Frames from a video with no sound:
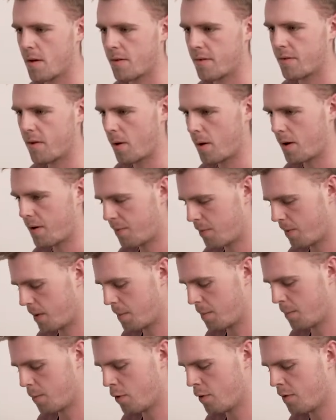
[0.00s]
So if we
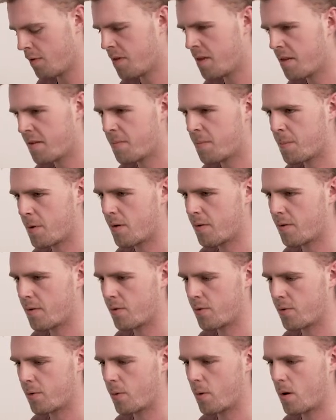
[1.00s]
move this
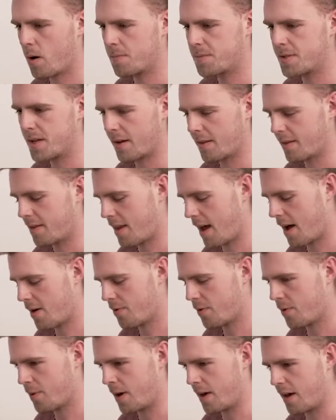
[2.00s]
person2 object
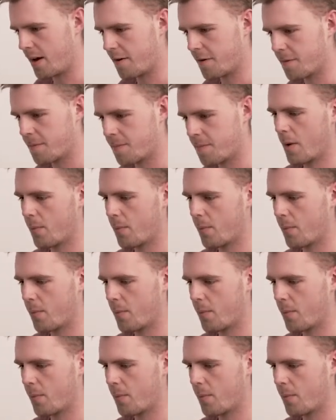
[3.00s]
down to here,